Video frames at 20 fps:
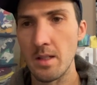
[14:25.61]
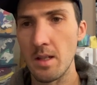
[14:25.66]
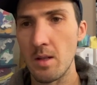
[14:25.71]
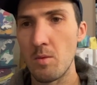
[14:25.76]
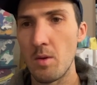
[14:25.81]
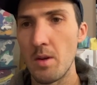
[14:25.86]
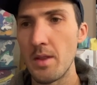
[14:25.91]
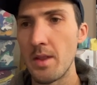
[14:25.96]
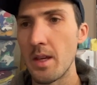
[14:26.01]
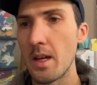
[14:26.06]
And
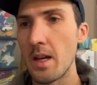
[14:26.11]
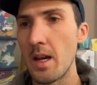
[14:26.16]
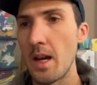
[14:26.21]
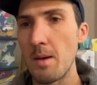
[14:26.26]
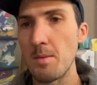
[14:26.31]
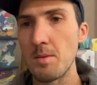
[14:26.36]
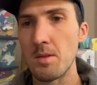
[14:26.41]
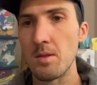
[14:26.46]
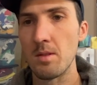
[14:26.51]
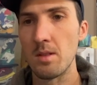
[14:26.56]
one thing I
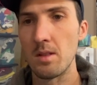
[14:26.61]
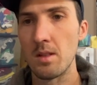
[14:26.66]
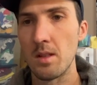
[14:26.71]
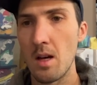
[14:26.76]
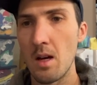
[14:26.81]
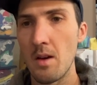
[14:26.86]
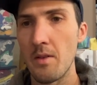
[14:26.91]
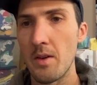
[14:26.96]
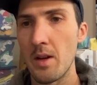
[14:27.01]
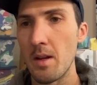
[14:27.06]
absolutely
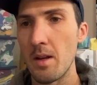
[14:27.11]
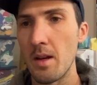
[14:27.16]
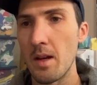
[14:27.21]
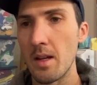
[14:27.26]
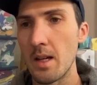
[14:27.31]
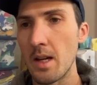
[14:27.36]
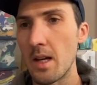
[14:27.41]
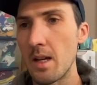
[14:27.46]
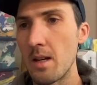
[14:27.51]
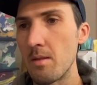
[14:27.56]
love, and I
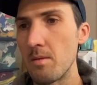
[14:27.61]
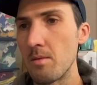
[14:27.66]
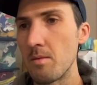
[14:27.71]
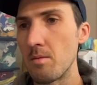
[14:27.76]
kind of